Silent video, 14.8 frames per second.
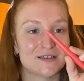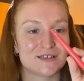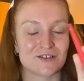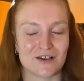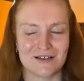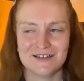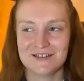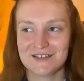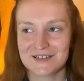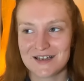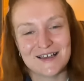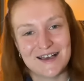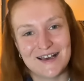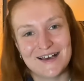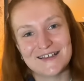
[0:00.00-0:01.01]

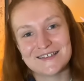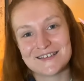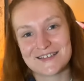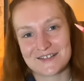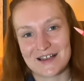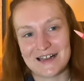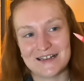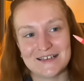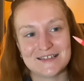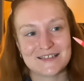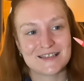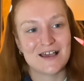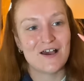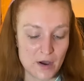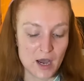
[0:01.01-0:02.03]

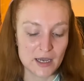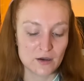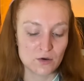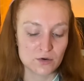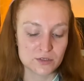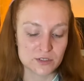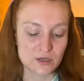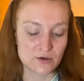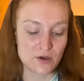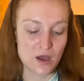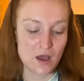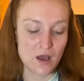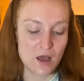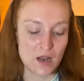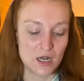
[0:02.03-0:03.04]
I also
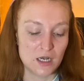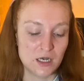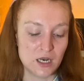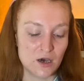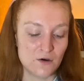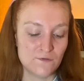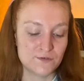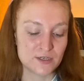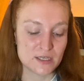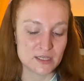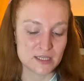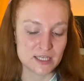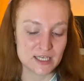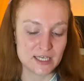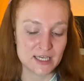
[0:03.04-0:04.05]

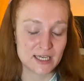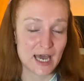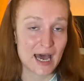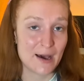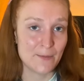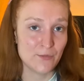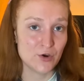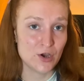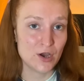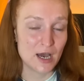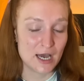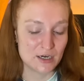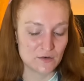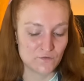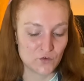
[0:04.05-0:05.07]
loved the camera
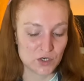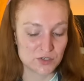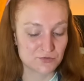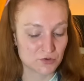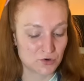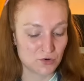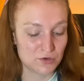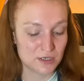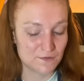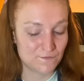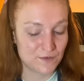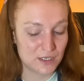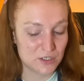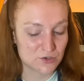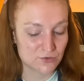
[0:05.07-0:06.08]
and voice recording
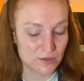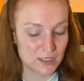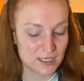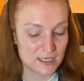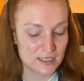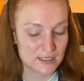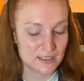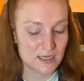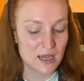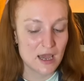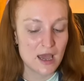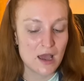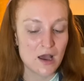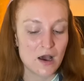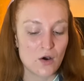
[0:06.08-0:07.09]
feature on this.
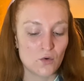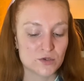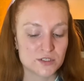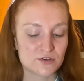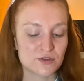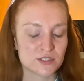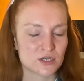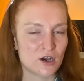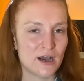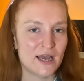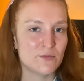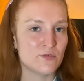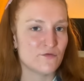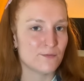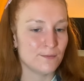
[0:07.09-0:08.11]
Also the
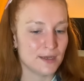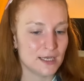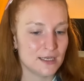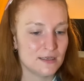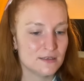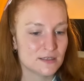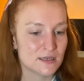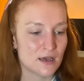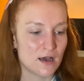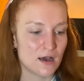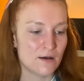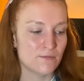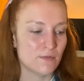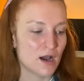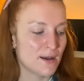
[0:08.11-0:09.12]
time of Miis.
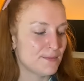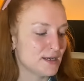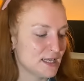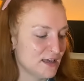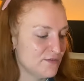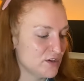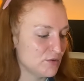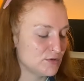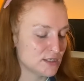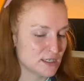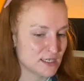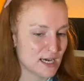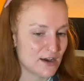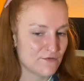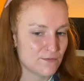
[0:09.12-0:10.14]
I believe you did
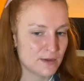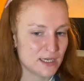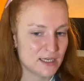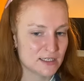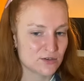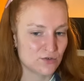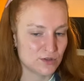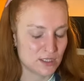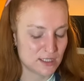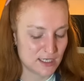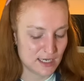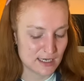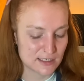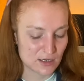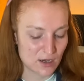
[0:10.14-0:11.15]
have Miis on the
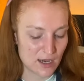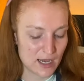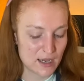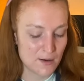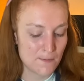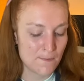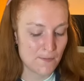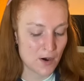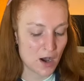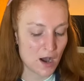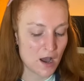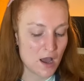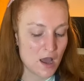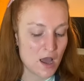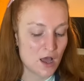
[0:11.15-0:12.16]
DSi,
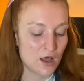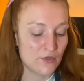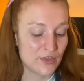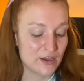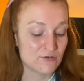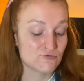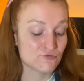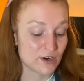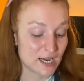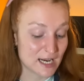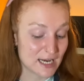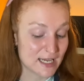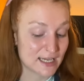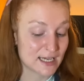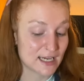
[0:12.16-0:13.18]
but they
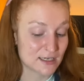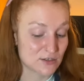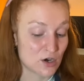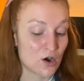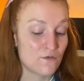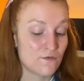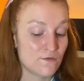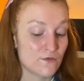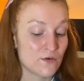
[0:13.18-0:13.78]
really kicked off